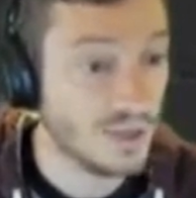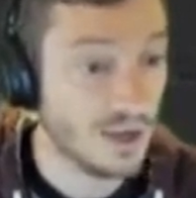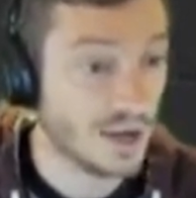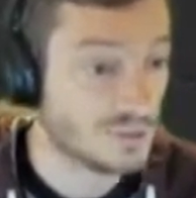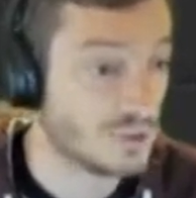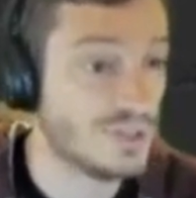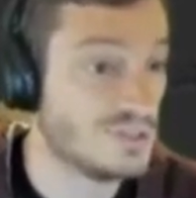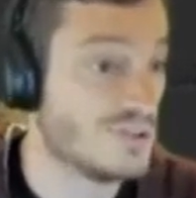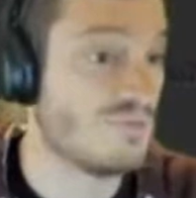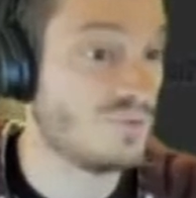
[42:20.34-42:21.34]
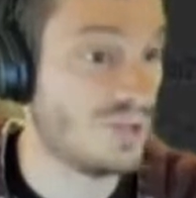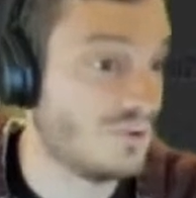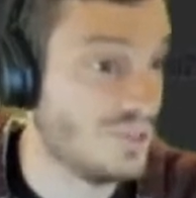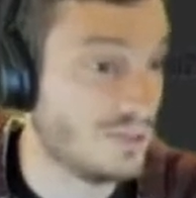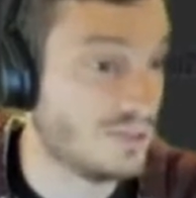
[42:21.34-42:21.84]
I turn things off when I
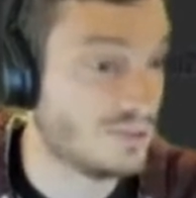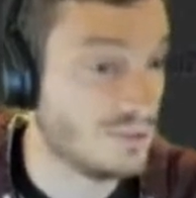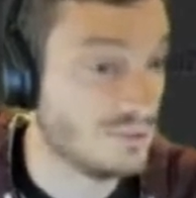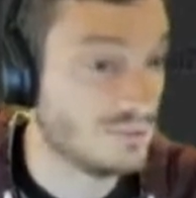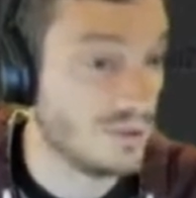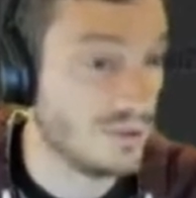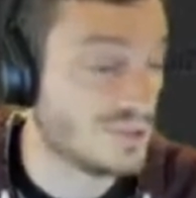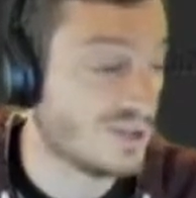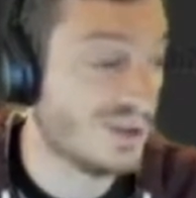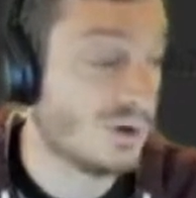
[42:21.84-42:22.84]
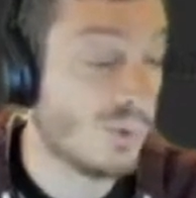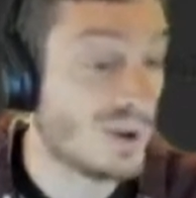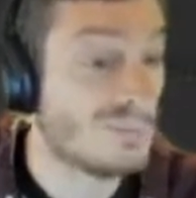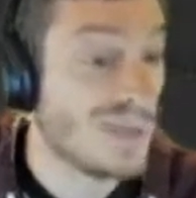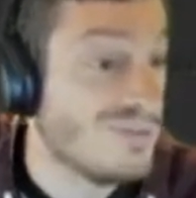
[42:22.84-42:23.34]
don't need it, right? Because I don't
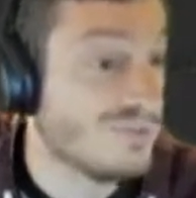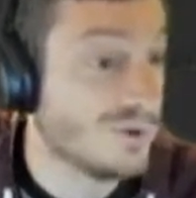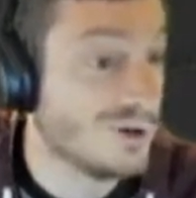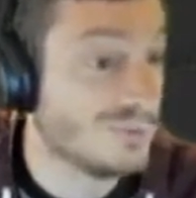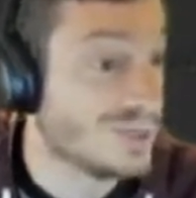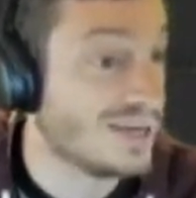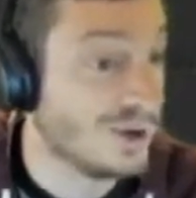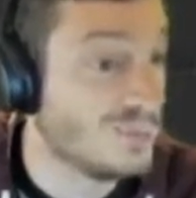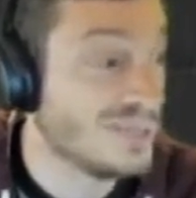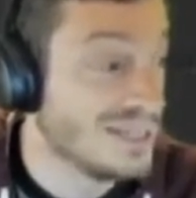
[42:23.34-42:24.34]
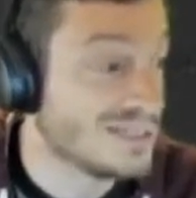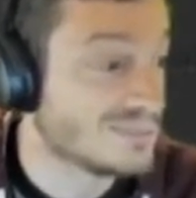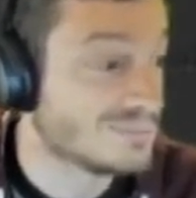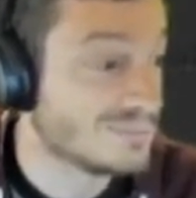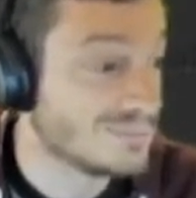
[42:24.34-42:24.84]
want to pay for it when I don't need it.
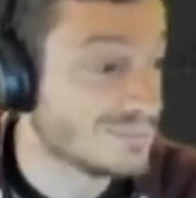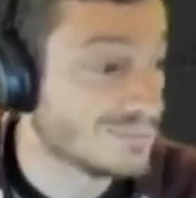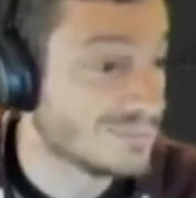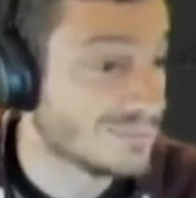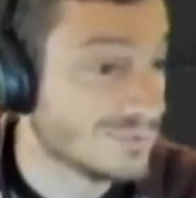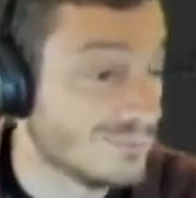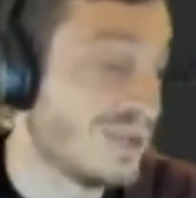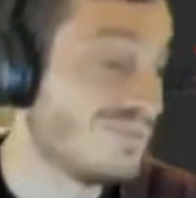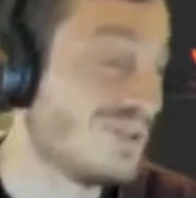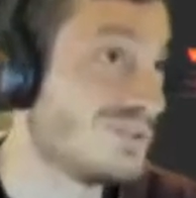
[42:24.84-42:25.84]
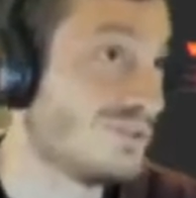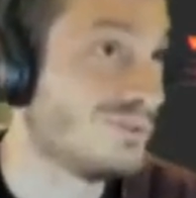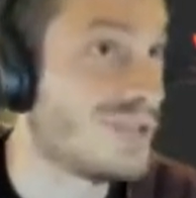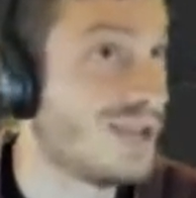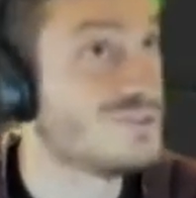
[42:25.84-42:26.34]
Benefits or
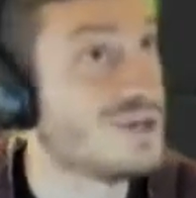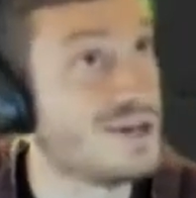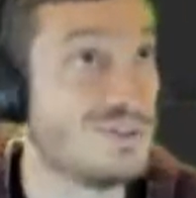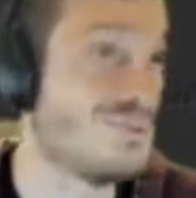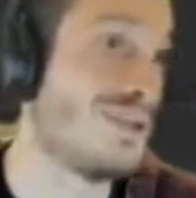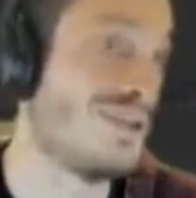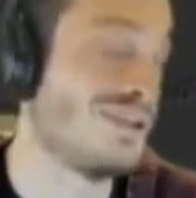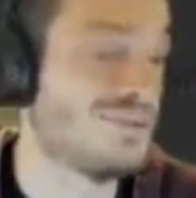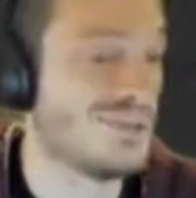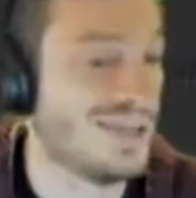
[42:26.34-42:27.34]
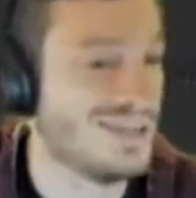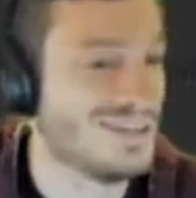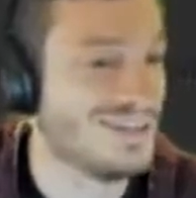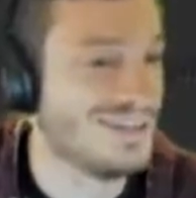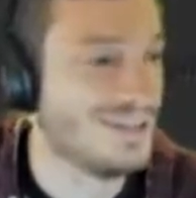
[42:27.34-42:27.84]
downsides, depending on how you look at it.
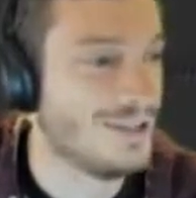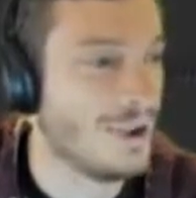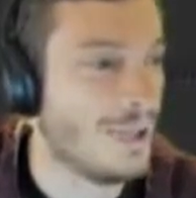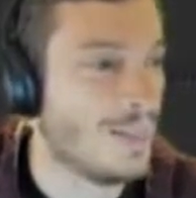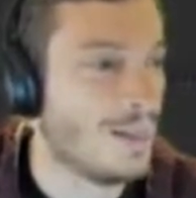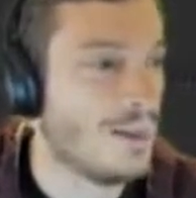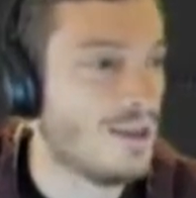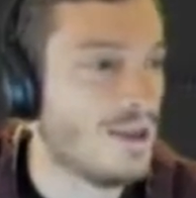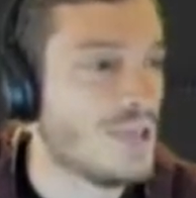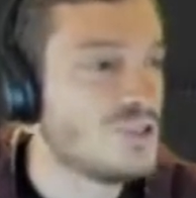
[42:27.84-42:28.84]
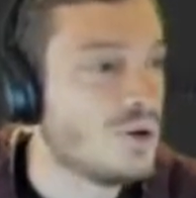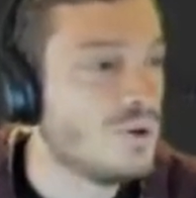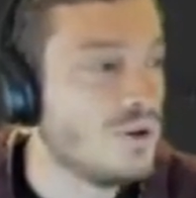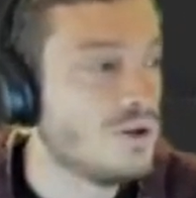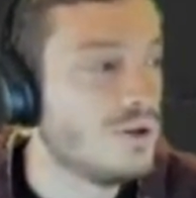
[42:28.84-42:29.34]
And so
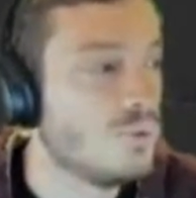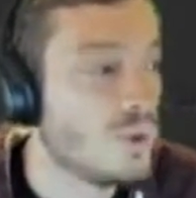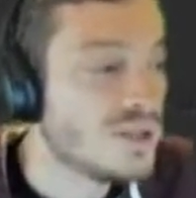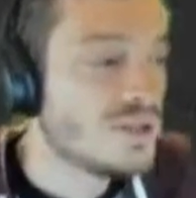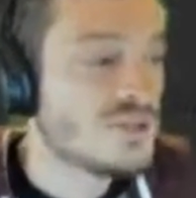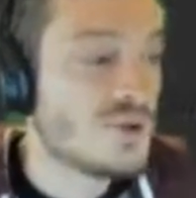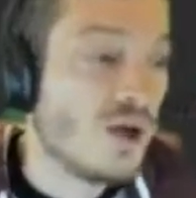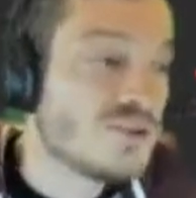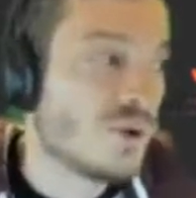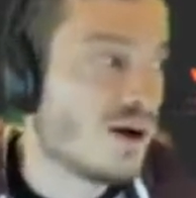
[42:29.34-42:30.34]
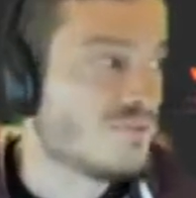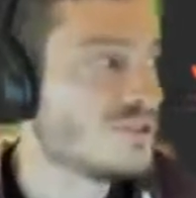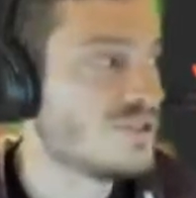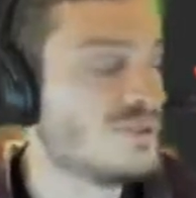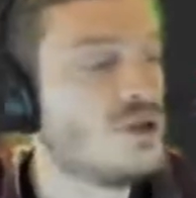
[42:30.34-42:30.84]
one of the things we also offer
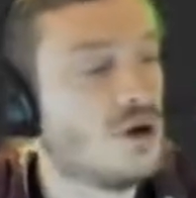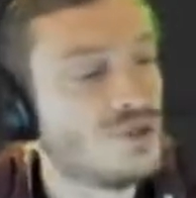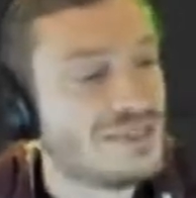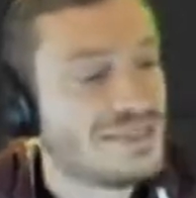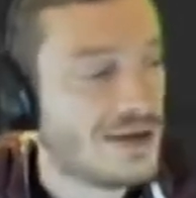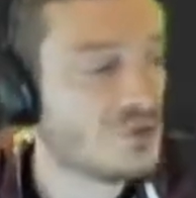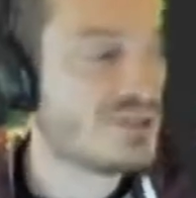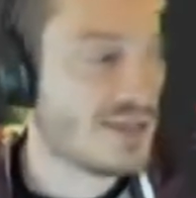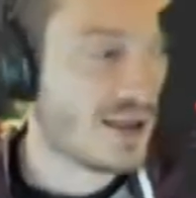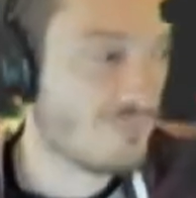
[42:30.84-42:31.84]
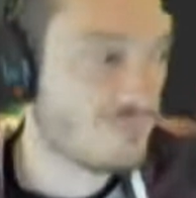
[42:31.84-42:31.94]
is something called Cloud Snap.